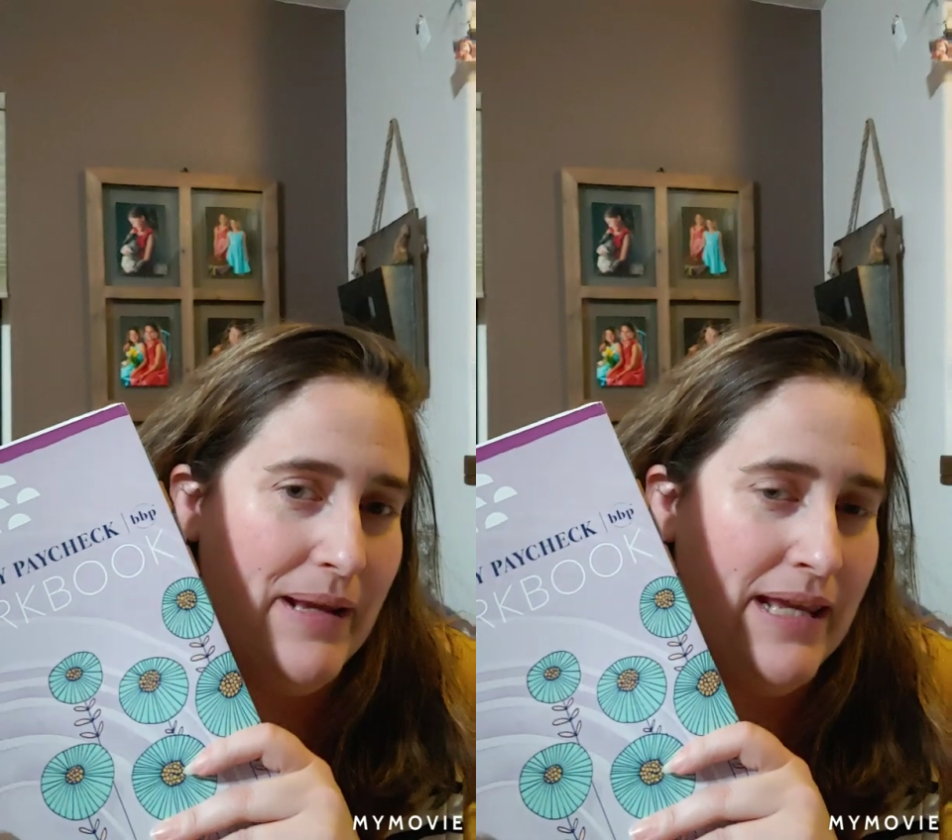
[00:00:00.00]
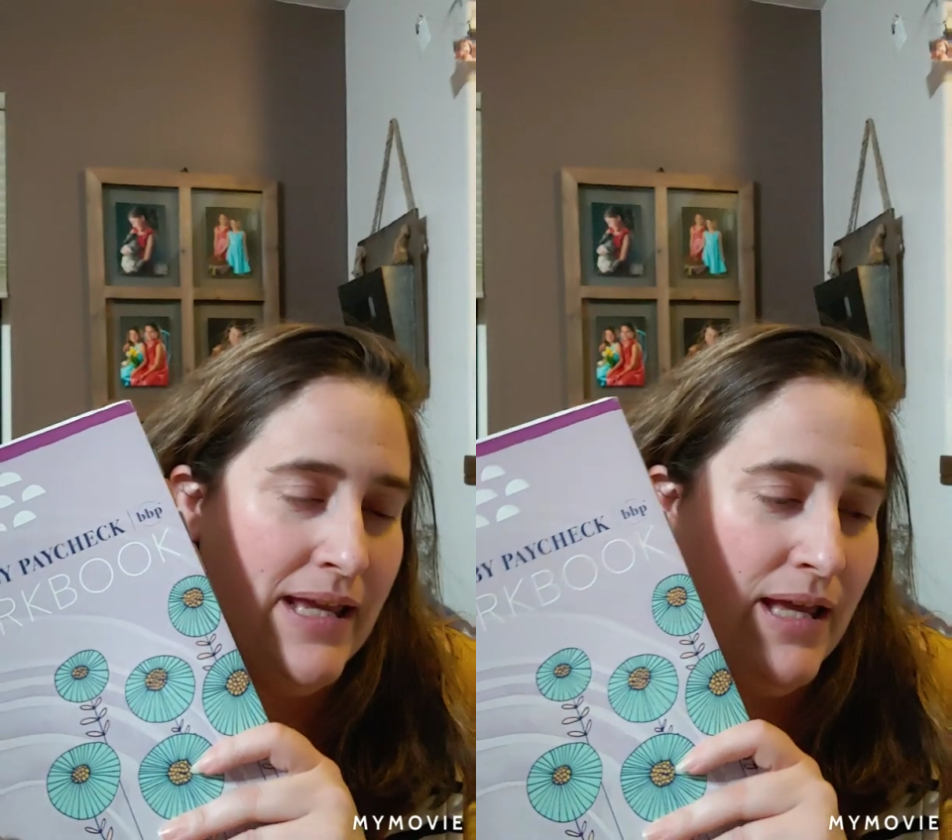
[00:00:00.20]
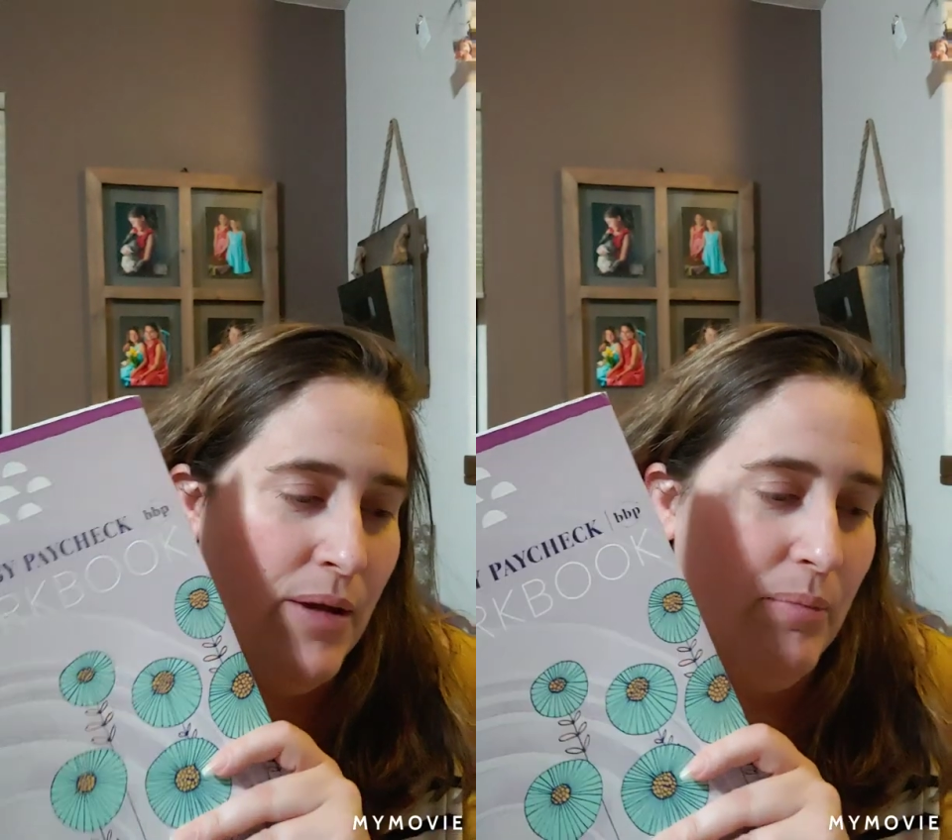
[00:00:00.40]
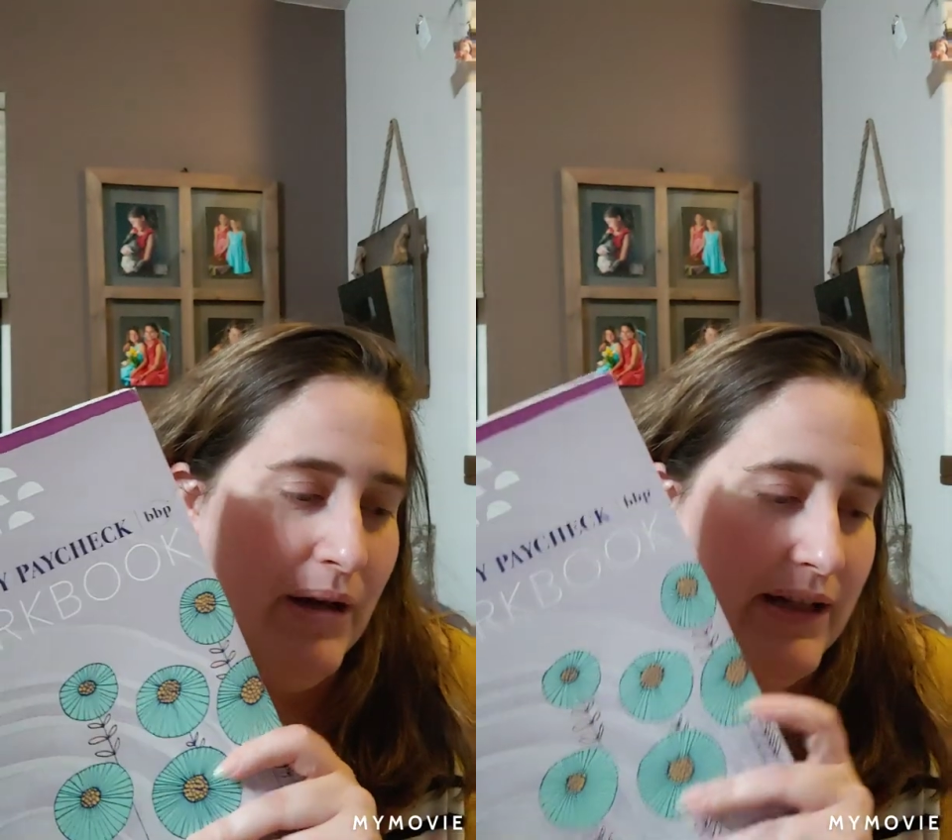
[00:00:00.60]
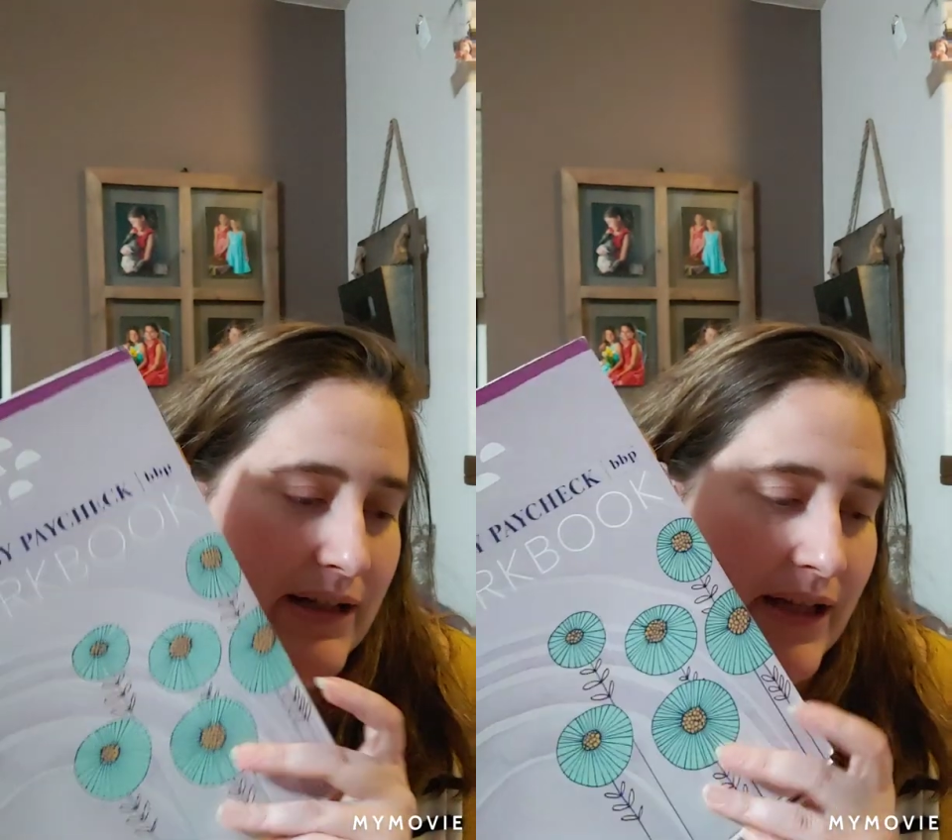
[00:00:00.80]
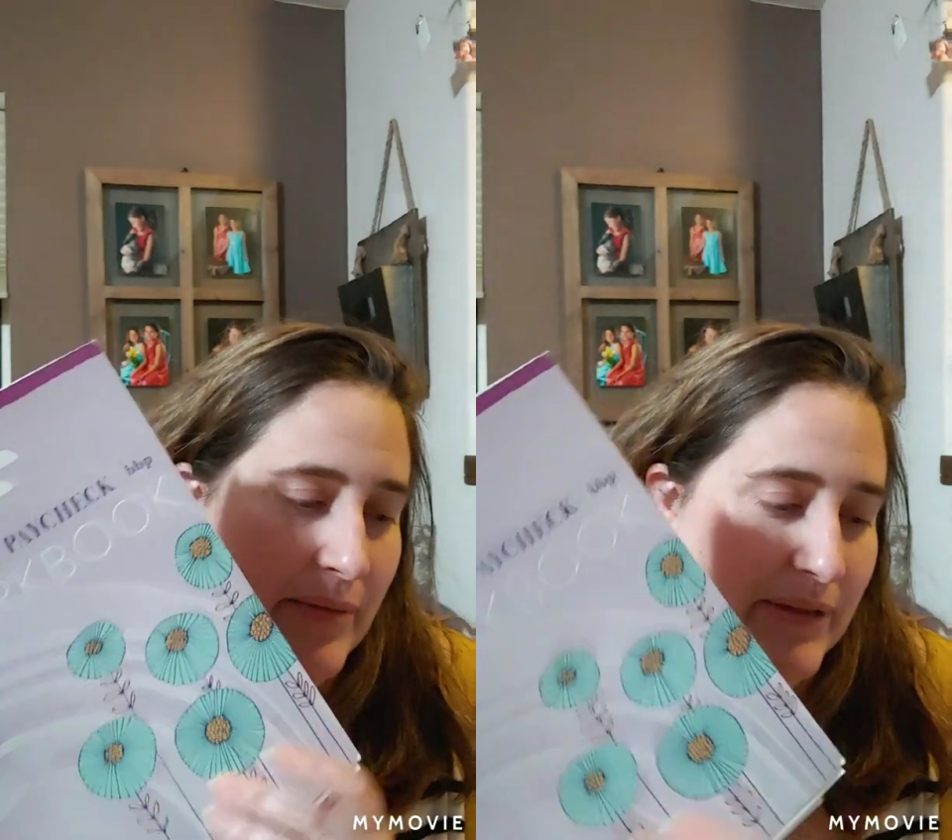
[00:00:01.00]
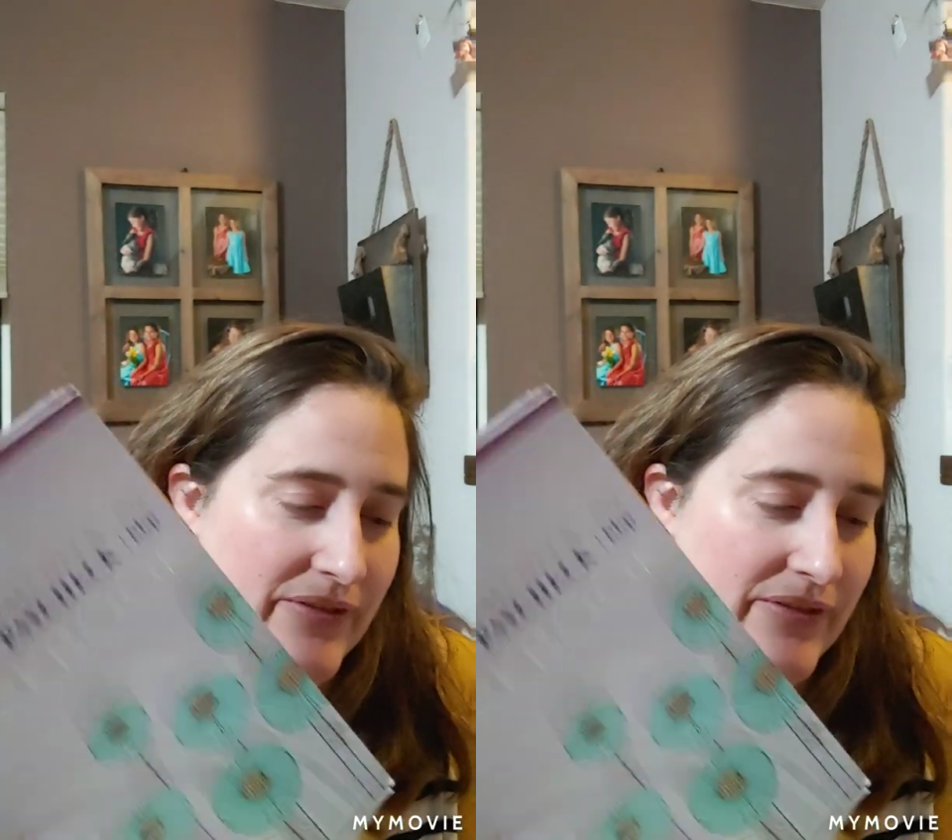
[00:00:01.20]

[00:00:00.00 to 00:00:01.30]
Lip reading: me, but I'm